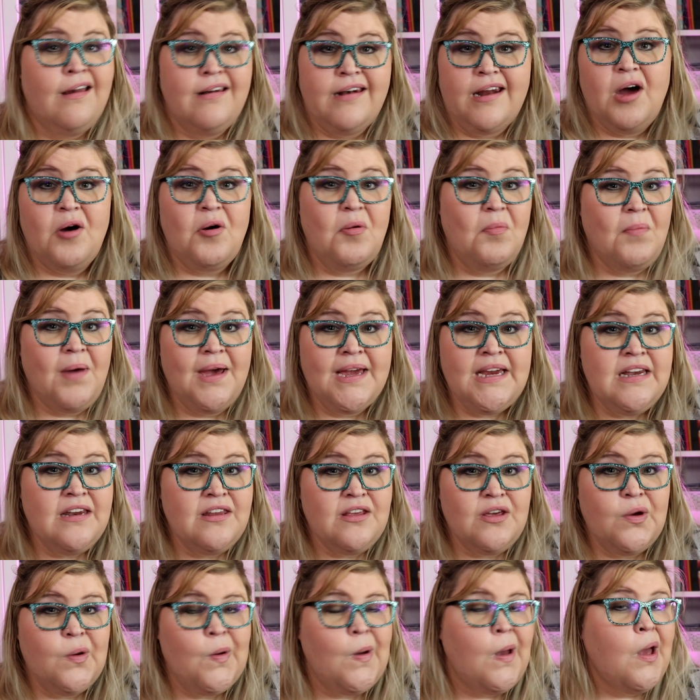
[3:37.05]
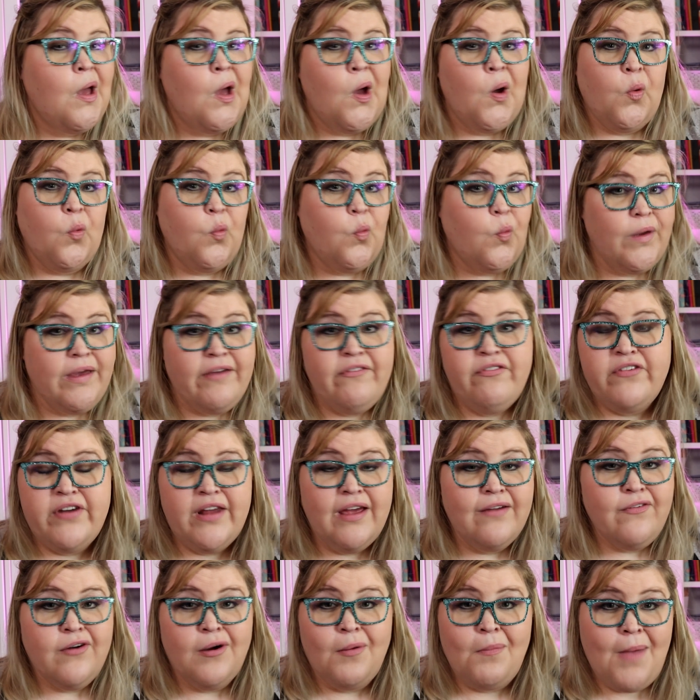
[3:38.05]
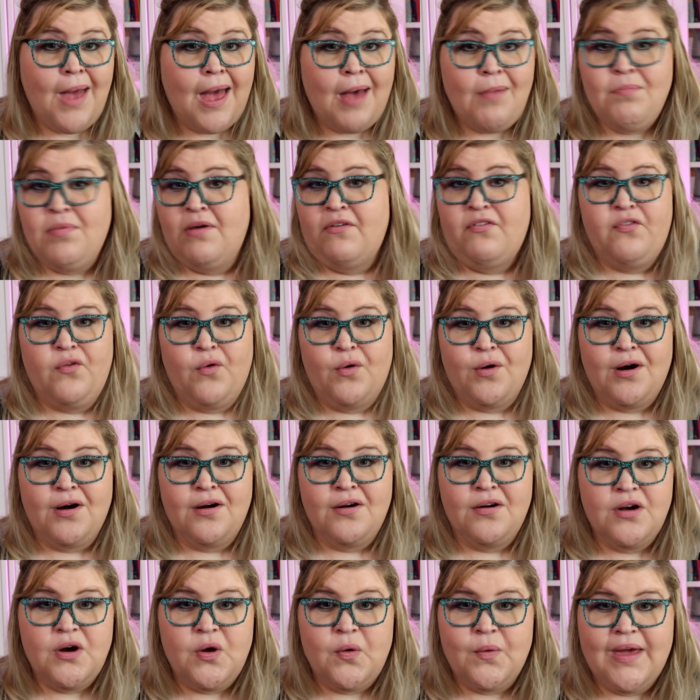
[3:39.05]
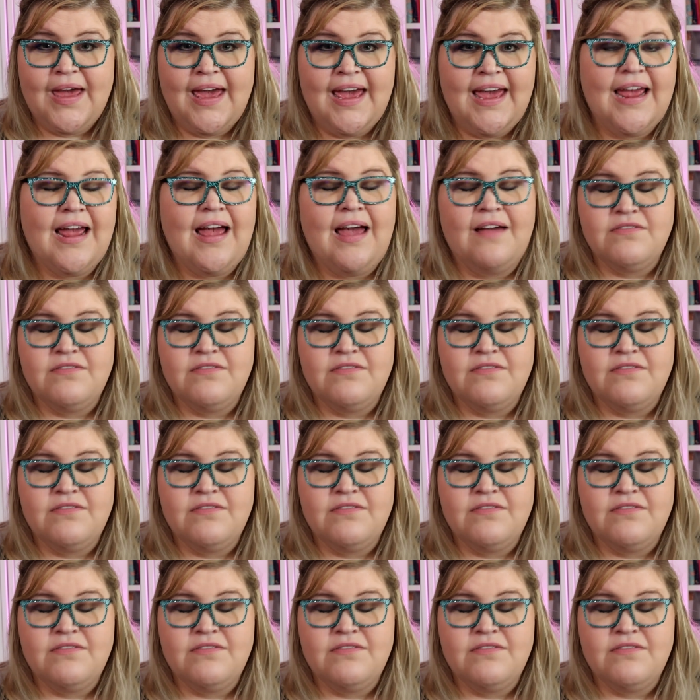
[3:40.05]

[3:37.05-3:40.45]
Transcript: Now, mind you, we've never met before, okay?